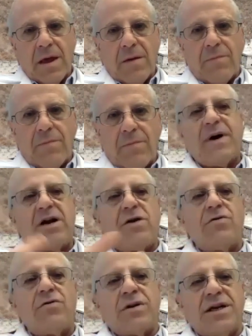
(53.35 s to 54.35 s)
but you
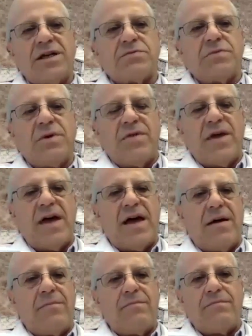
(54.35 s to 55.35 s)
know everybody who lives
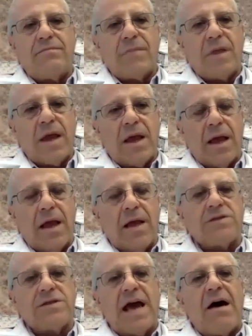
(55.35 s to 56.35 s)
with them
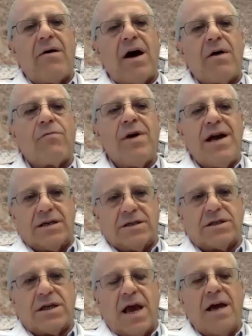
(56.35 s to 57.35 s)
is now at
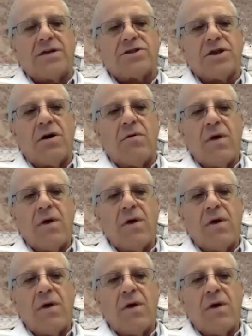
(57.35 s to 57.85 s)
risk and so